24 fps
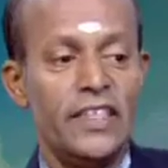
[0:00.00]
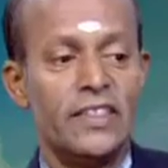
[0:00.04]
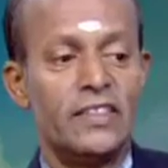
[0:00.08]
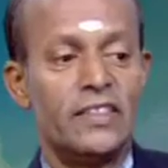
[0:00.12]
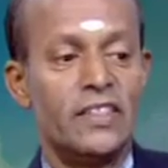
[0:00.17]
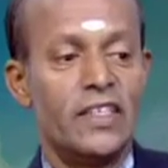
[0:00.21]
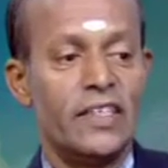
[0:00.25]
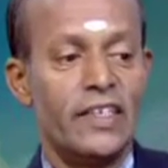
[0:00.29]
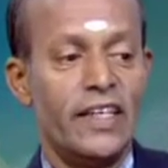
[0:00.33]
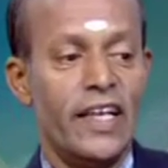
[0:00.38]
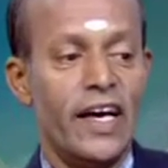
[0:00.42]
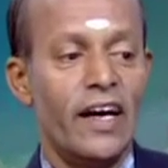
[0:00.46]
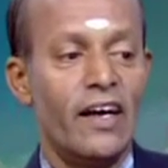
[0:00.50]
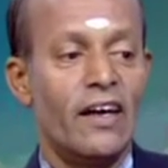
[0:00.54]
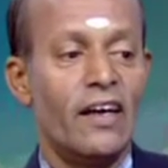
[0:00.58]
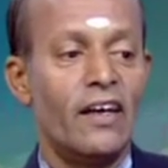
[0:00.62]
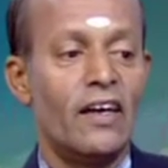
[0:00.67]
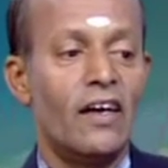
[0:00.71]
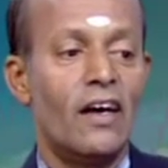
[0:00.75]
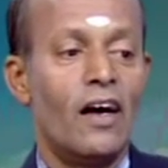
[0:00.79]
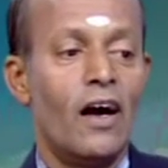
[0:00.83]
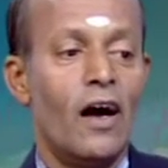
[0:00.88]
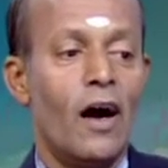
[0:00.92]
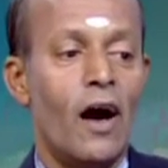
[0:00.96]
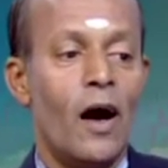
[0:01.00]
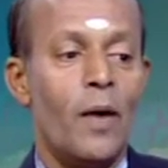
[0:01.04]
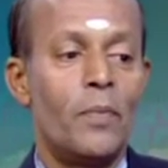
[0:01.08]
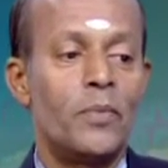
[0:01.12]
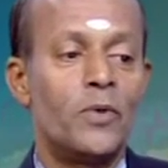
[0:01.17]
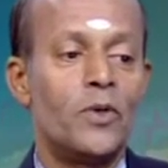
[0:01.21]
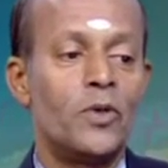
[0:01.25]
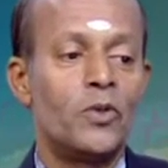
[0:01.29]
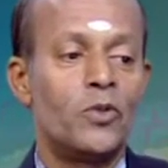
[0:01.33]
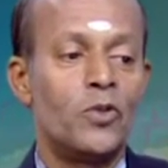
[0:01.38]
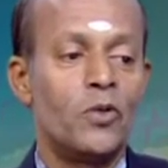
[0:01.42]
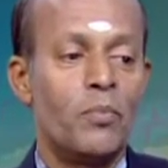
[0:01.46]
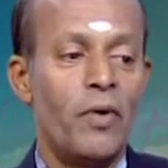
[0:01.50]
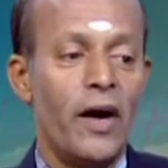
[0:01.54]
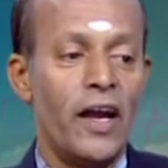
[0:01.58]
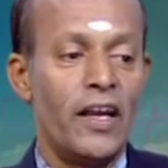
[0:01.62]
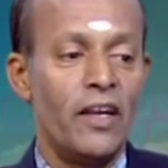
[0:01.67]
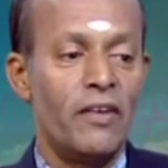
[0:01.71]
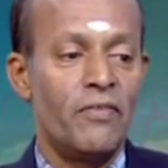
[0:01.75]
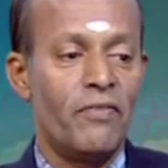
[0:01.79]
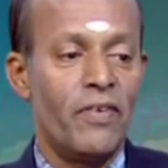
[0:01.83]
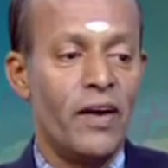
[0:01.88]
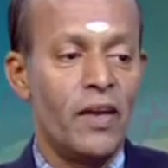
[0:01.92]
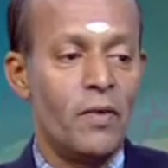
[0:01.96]
is dug up to
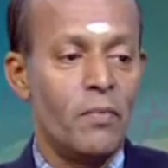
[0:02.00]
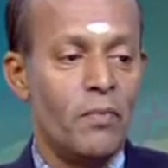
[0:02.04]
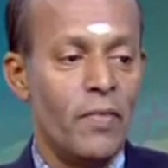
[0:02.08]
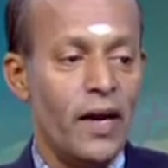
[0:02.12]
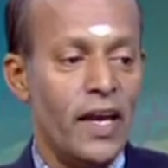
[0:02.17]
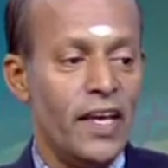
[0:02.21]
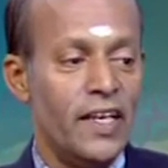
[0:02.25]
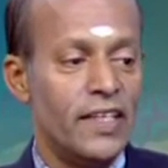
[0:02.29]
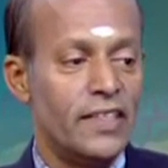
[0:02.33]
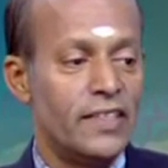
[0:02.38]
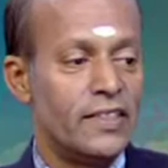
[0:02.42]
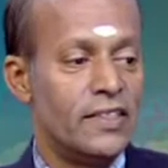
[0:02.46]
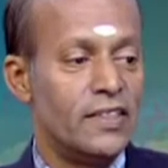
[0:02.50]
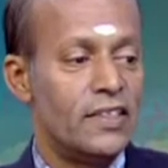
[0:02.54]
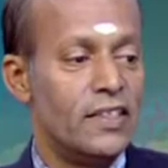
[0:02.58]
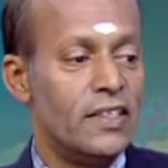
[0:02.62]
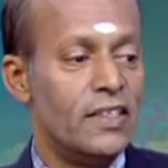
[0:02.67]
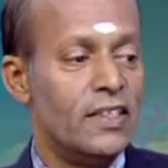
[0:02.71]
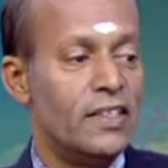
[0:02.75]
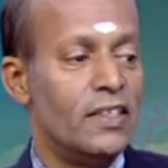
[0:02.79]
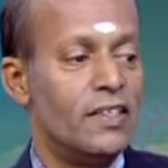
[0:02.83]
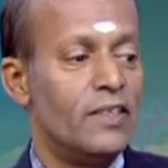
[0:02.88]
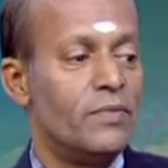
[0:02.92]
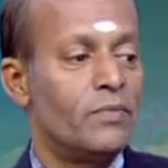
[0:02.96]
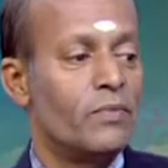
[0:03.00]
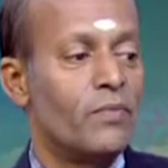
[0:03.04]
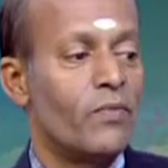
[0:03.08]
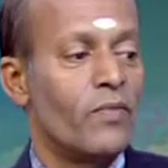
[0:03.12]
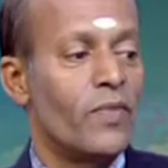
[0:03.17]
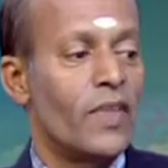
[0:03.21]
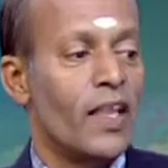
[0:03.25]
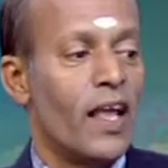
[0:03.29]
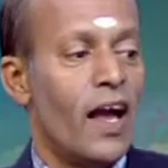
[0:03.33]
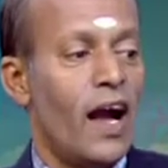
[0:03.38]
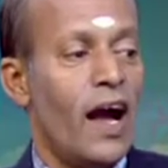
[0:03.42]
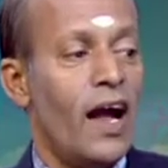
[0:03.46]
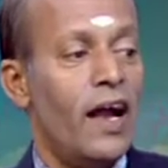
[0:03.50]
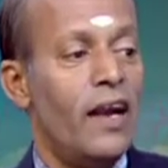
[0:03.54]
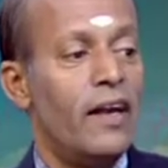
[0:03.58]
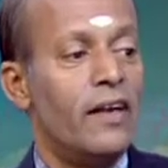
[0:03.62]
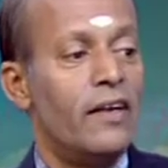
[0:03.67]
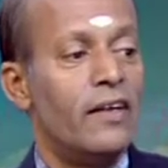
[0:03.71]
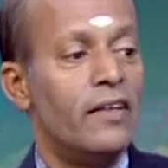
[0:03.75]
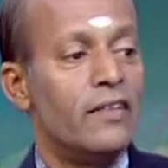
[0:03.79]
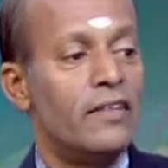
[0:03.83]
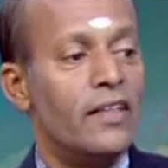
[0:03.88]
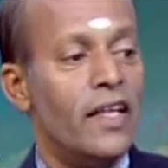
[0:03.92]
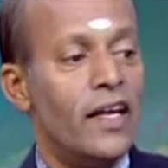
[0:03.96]
2.5 miles,
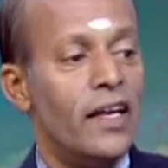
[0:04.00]
and